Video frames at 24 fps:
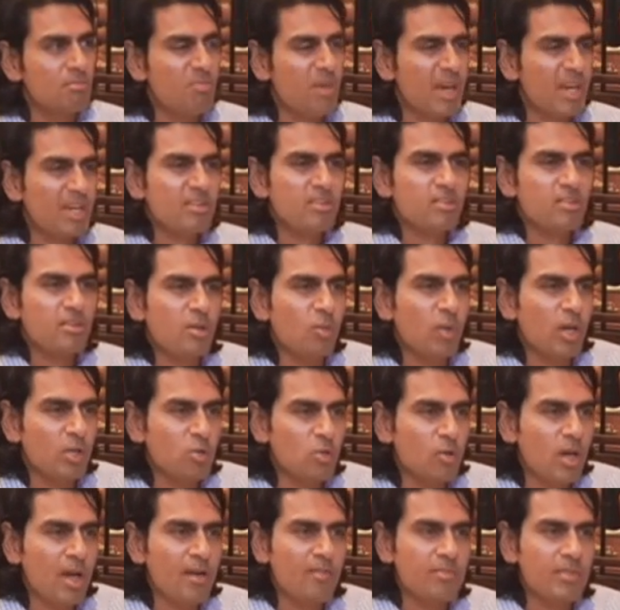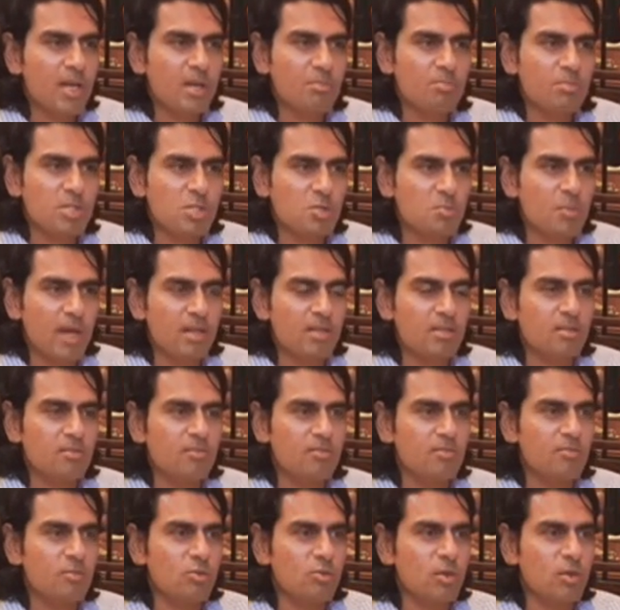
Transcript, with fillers: better in a way to have that perspective,